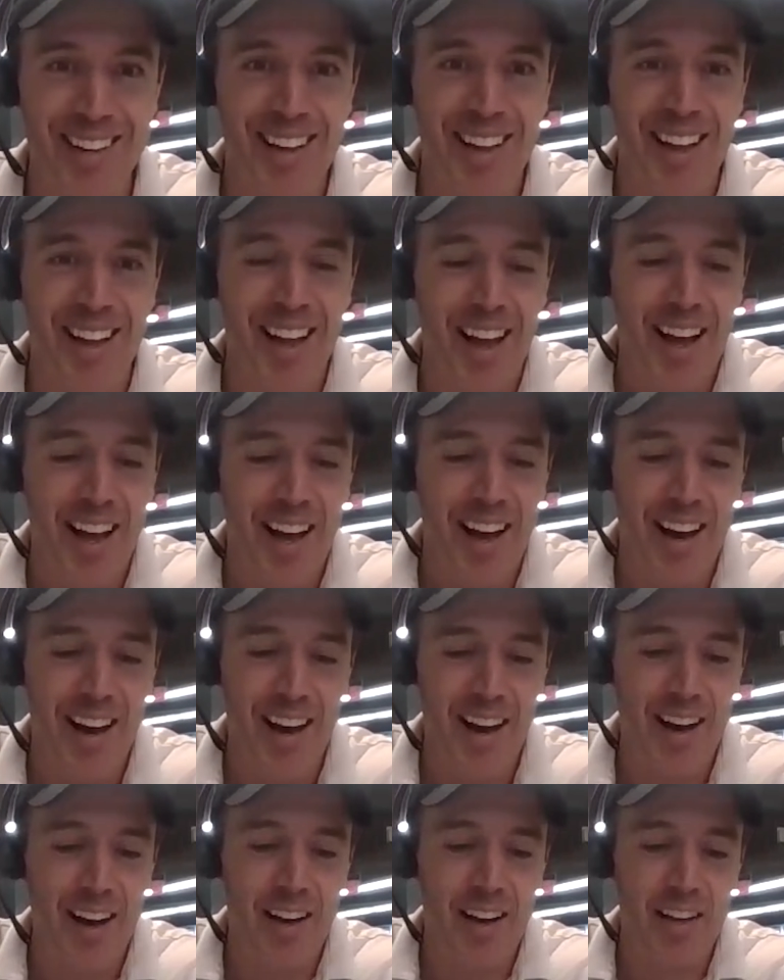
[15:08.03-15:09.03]

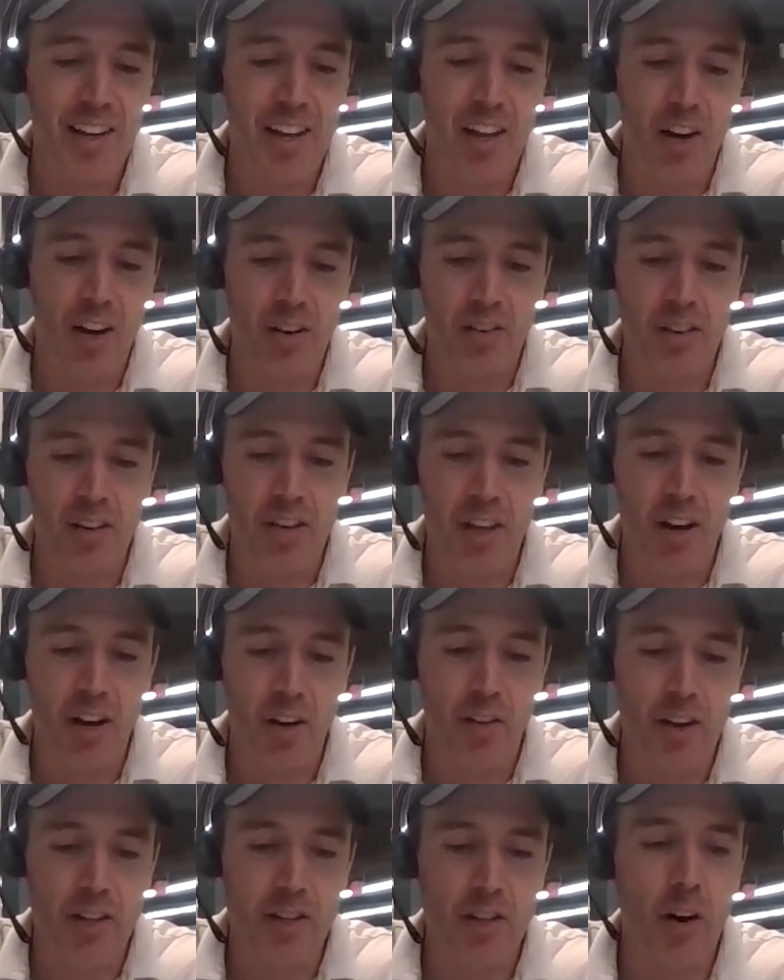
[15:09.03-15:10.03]
That
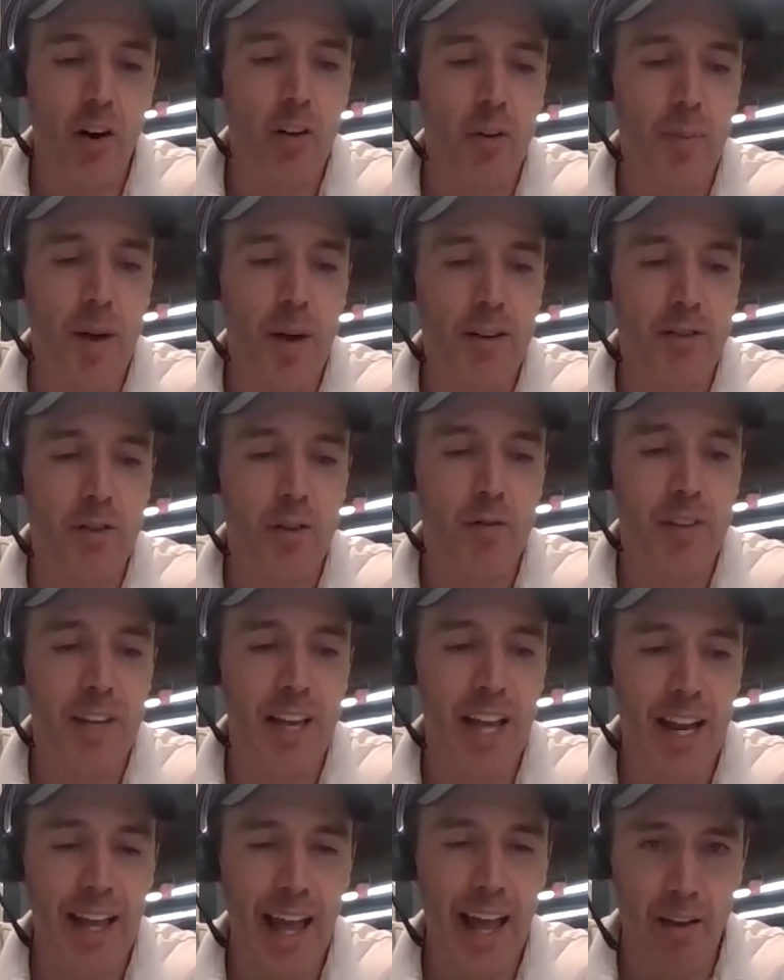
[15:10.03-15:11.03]
it's all about sort
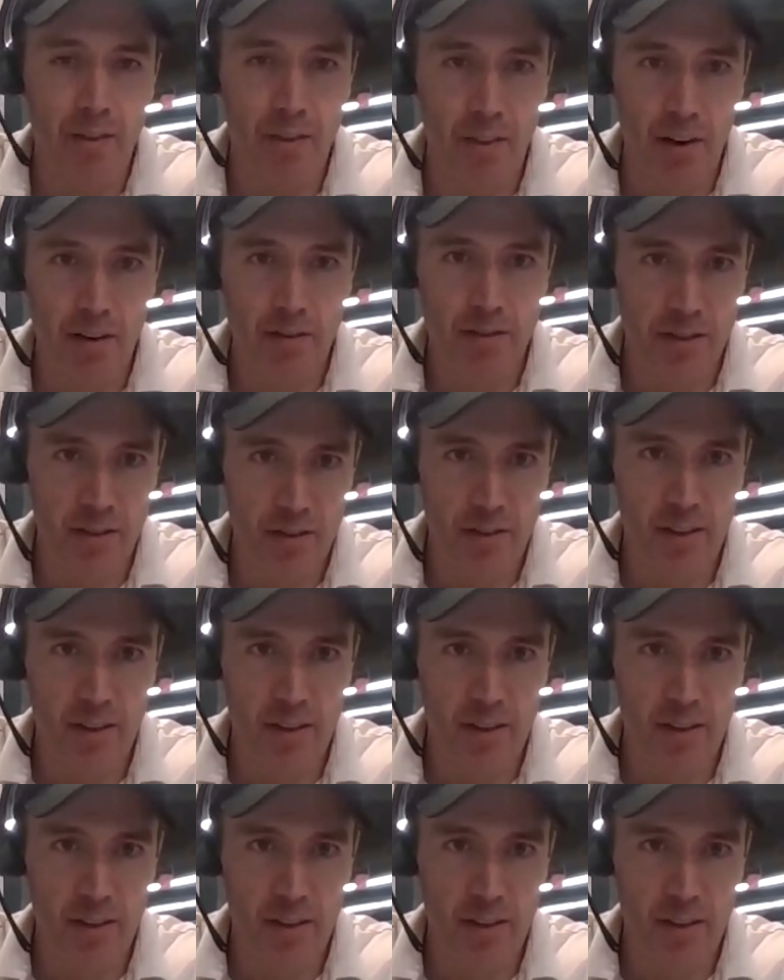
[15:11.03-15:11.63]
of getting out there